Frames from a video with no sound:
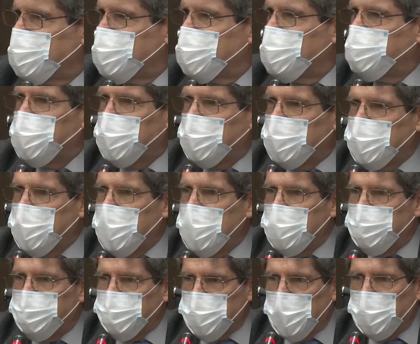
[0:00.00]
typically
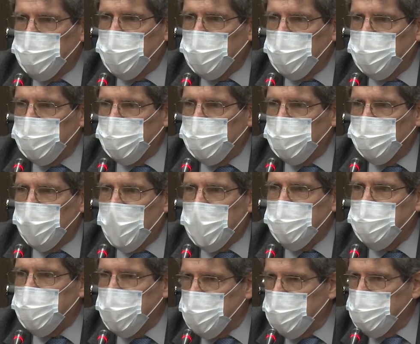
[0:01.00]
have trouble
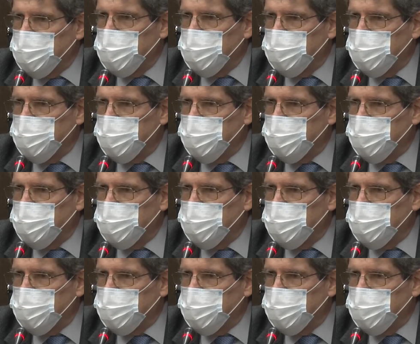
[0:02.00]
raising